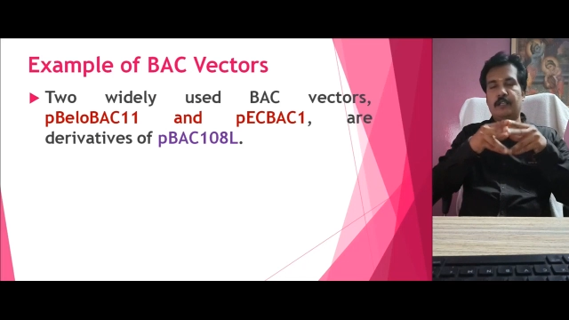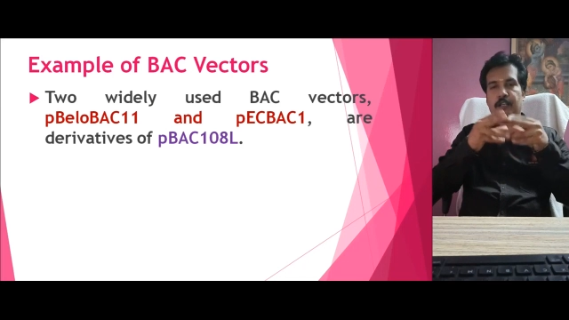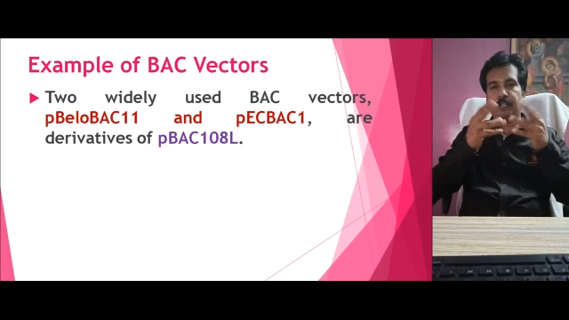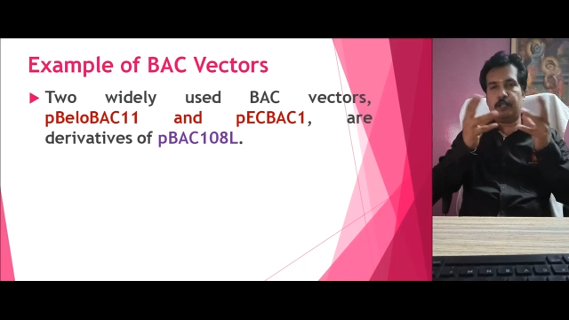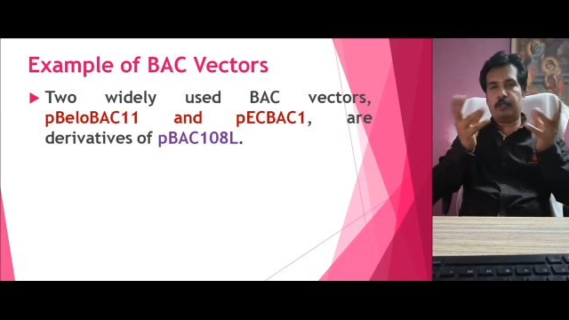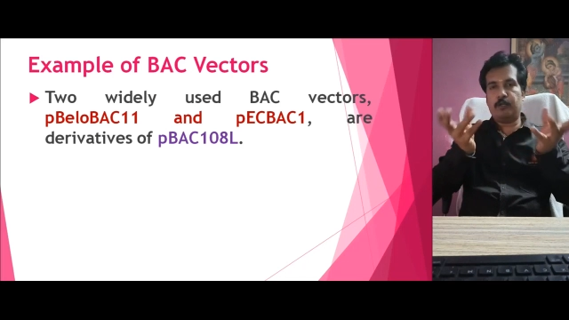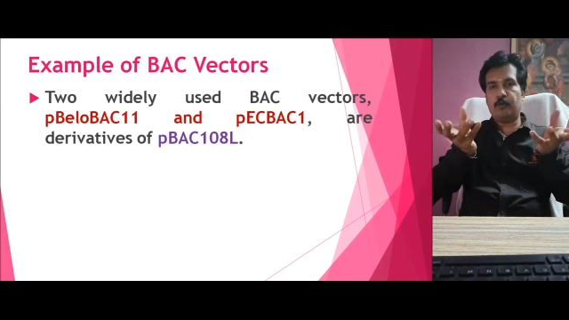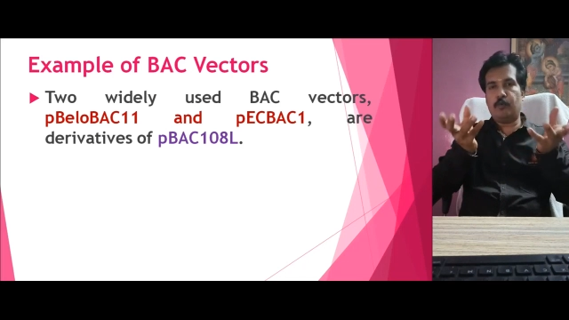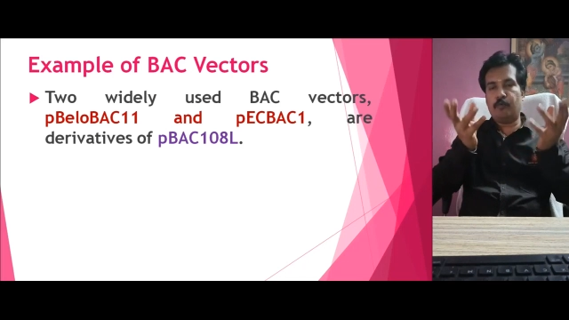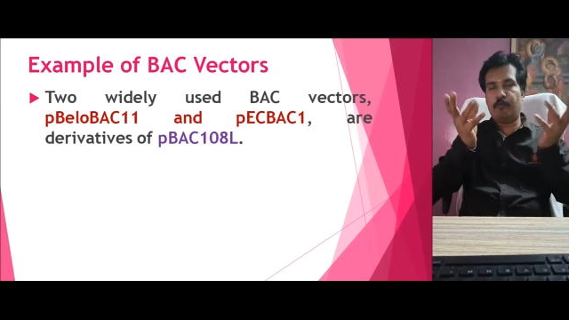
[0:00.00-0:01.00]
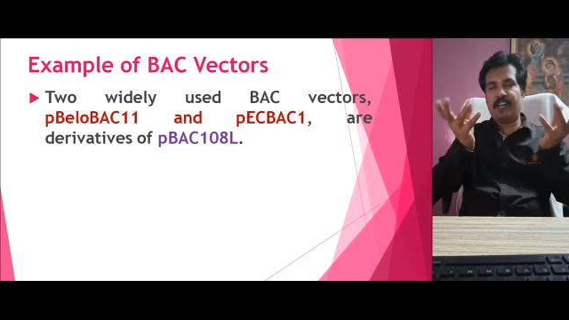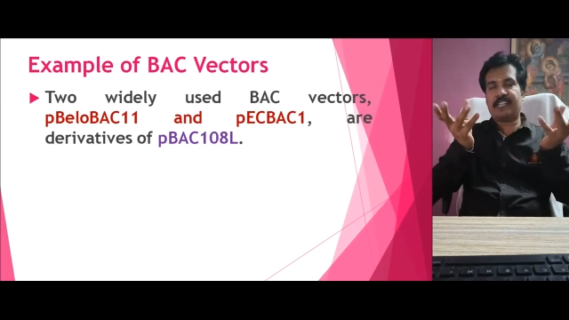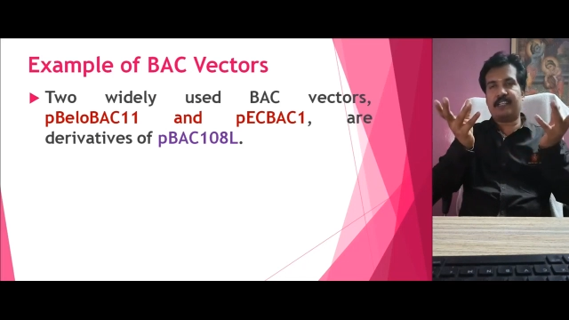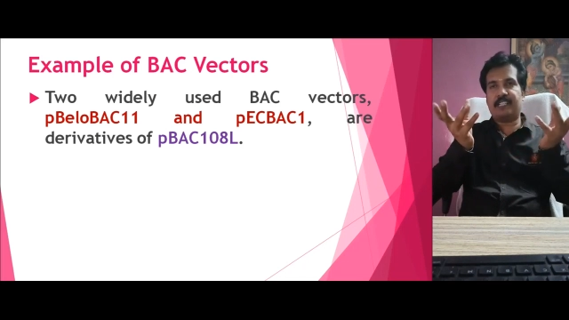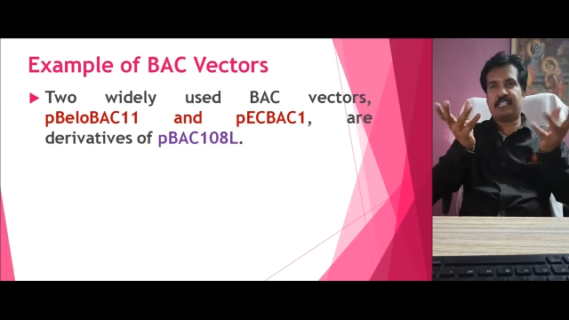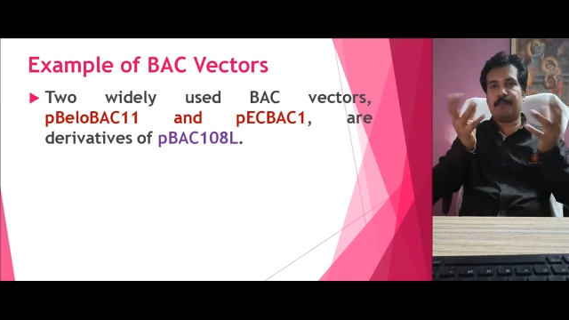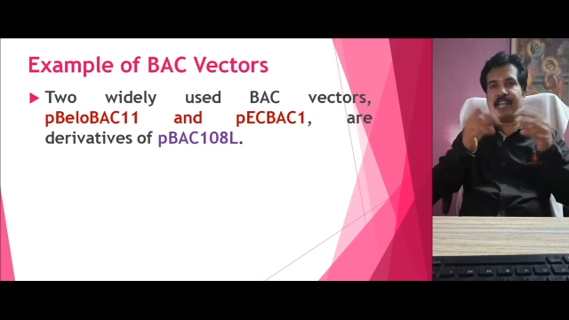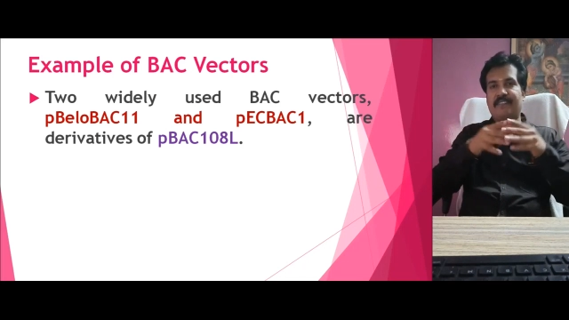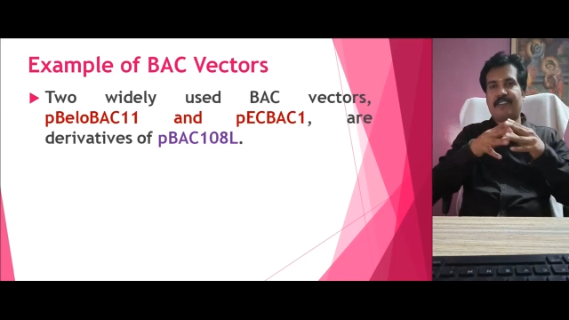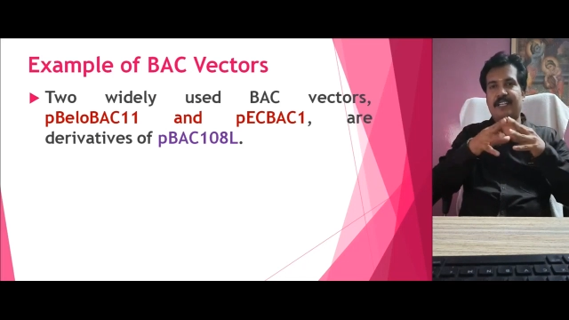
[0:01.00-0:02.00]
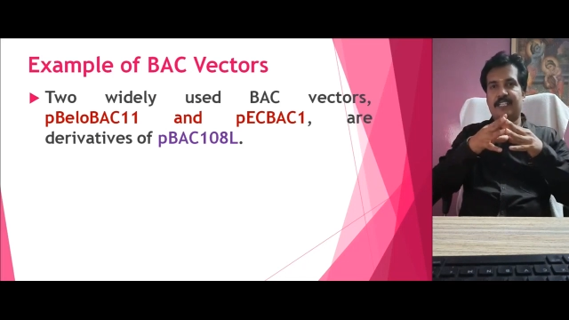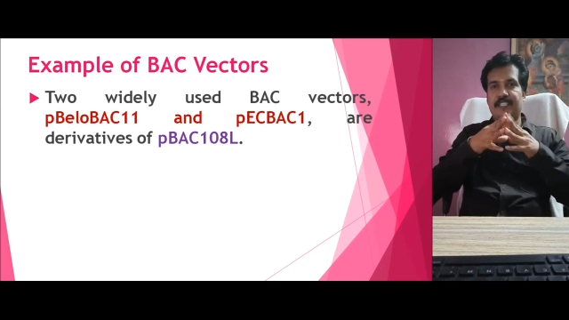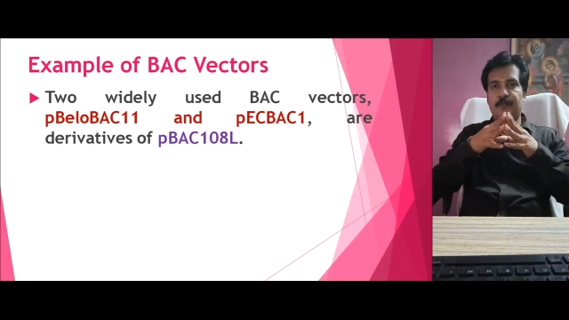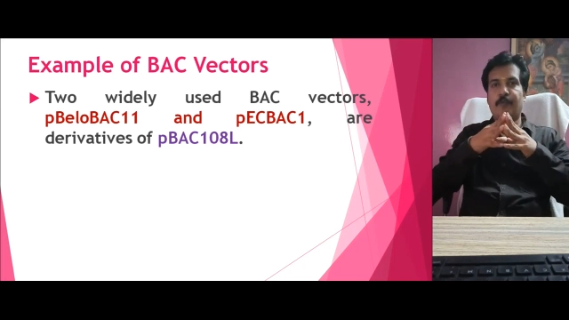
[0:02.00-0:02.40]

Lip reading: the two vectors, BAC vectors,